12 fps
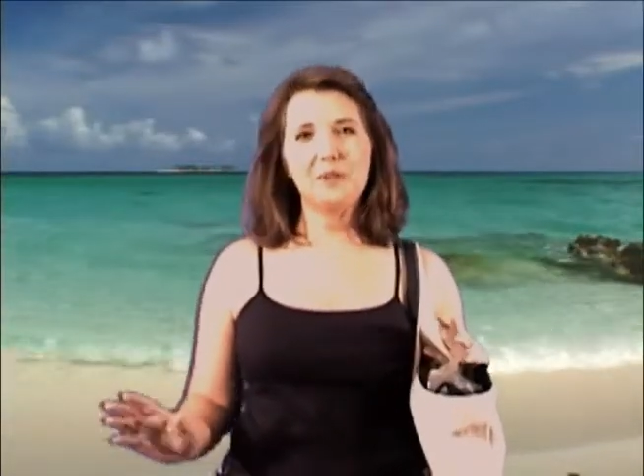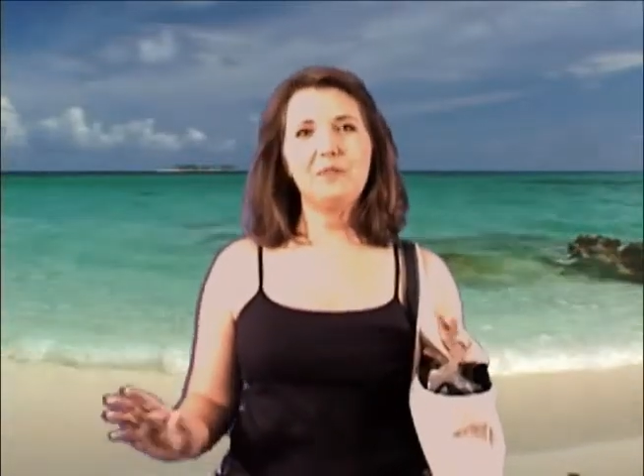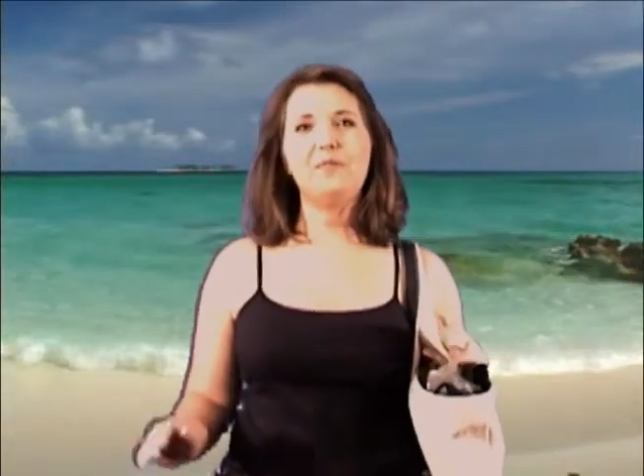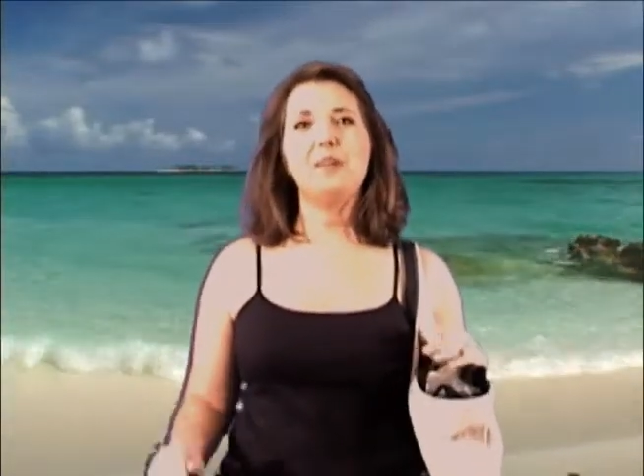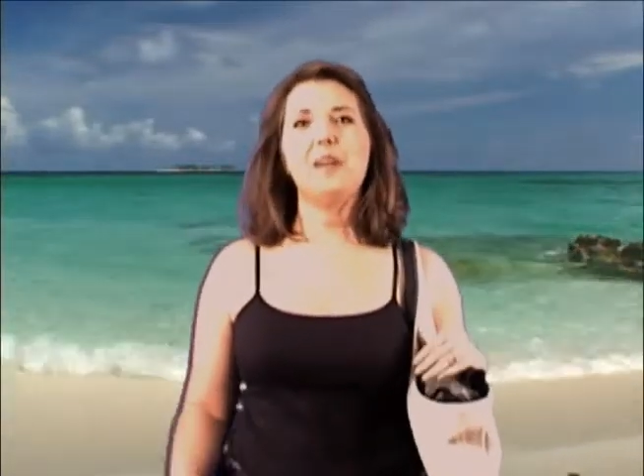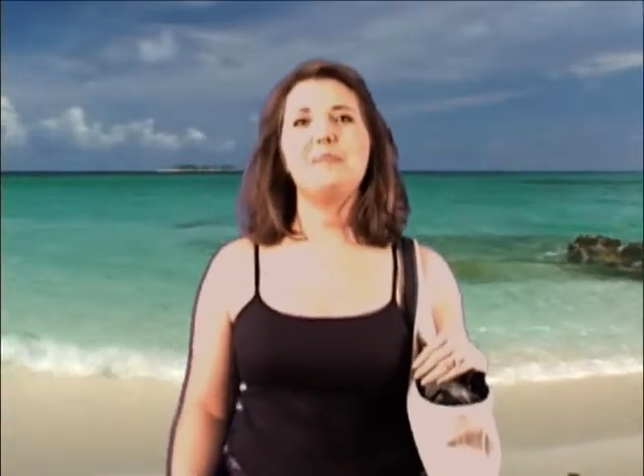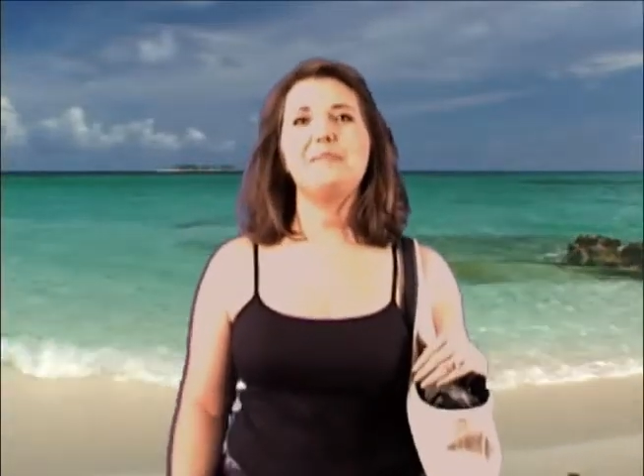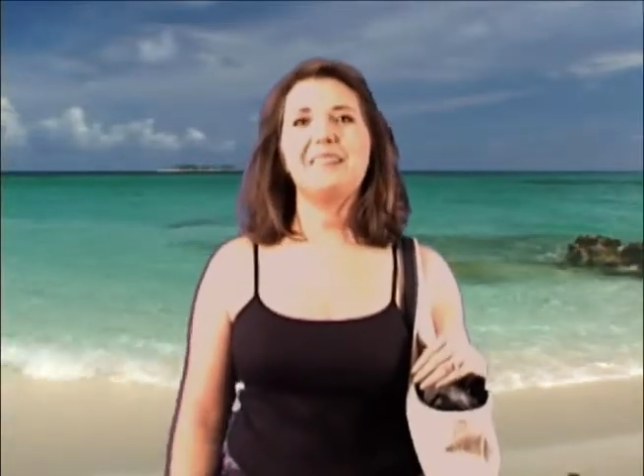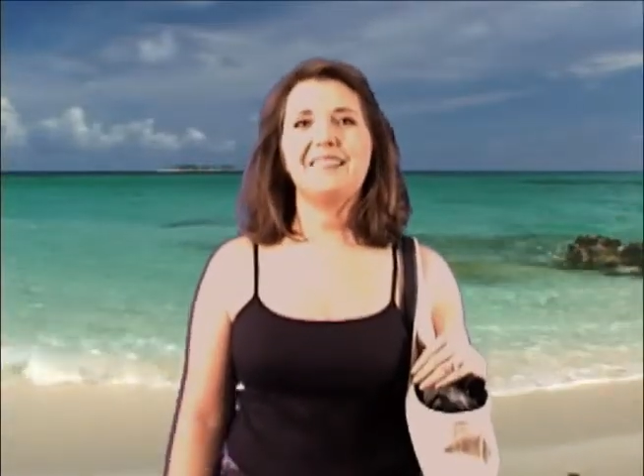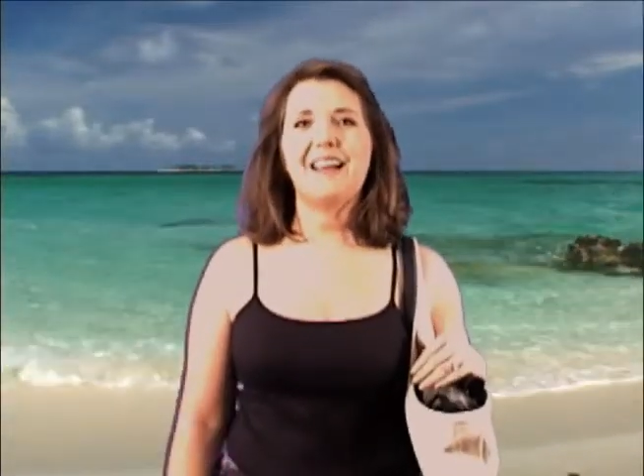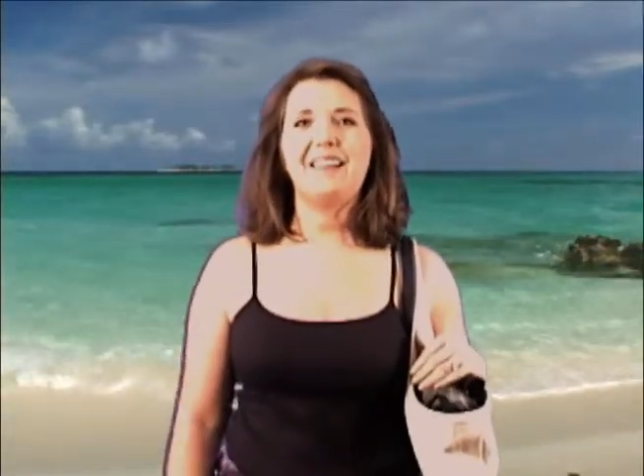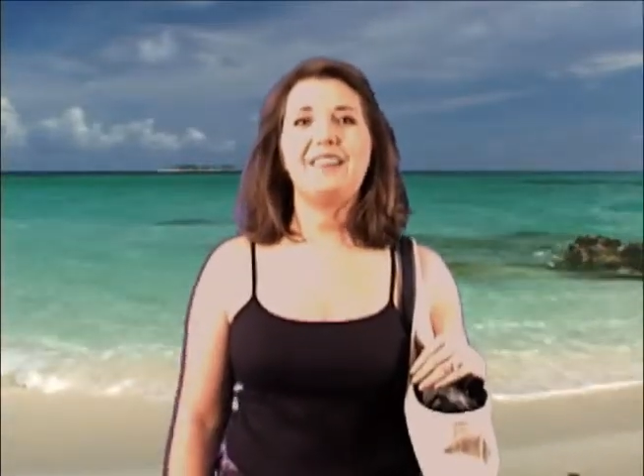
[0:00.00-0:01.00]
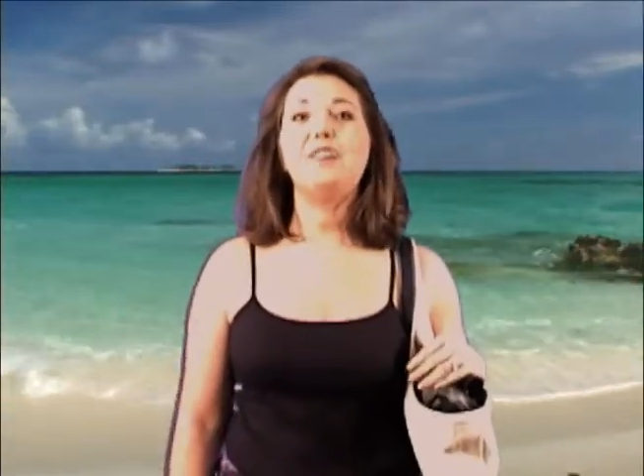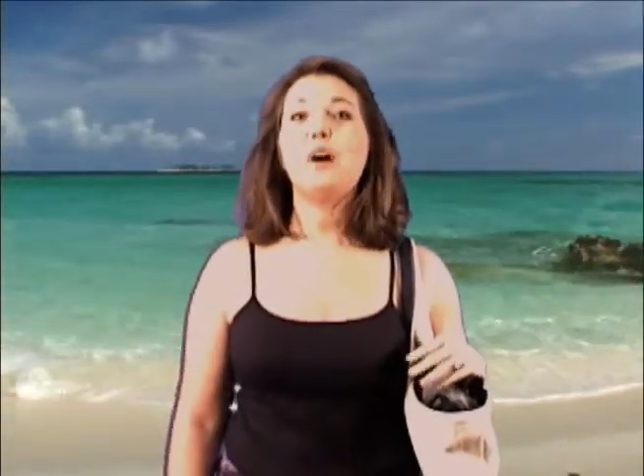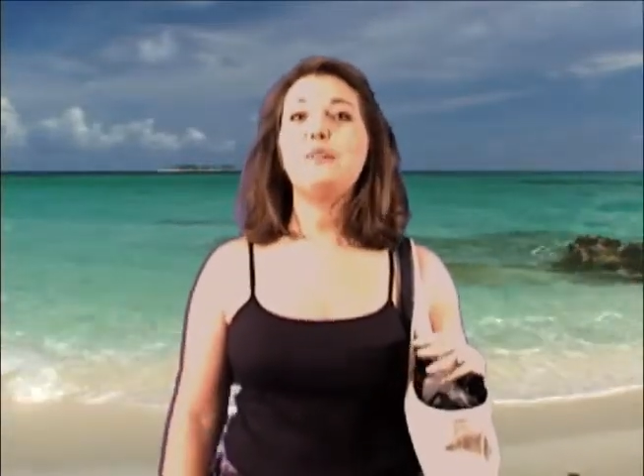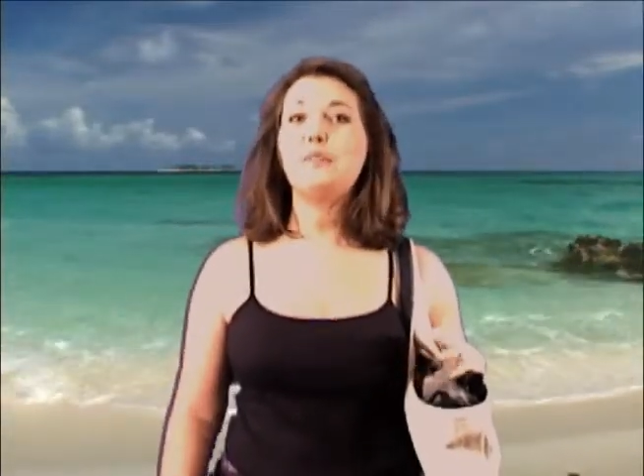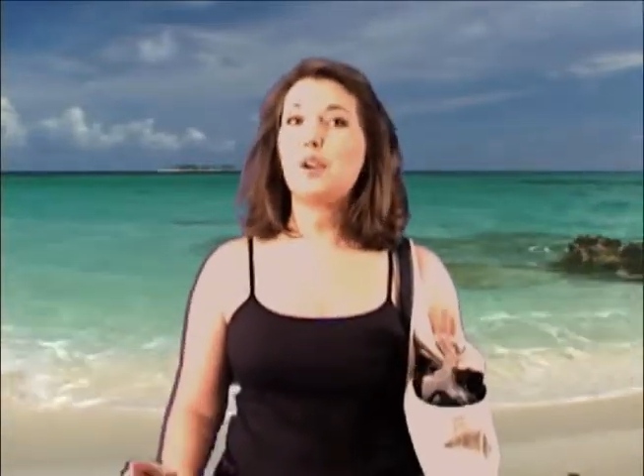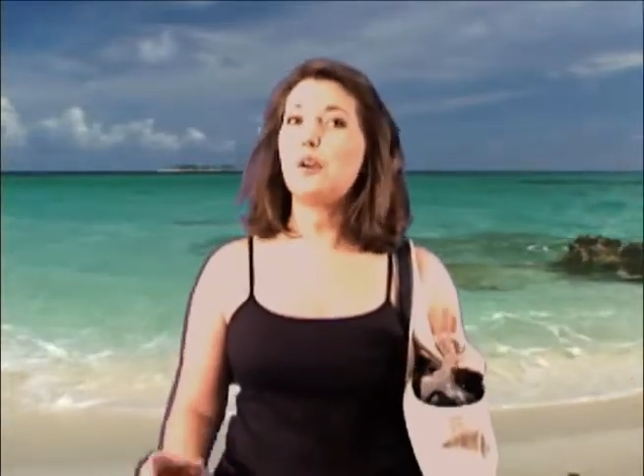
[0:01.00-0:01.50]
beautiful Hamilton Island
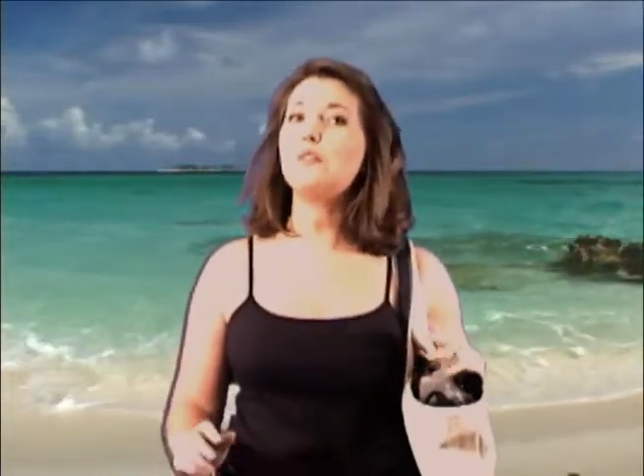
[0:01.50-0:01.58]
off the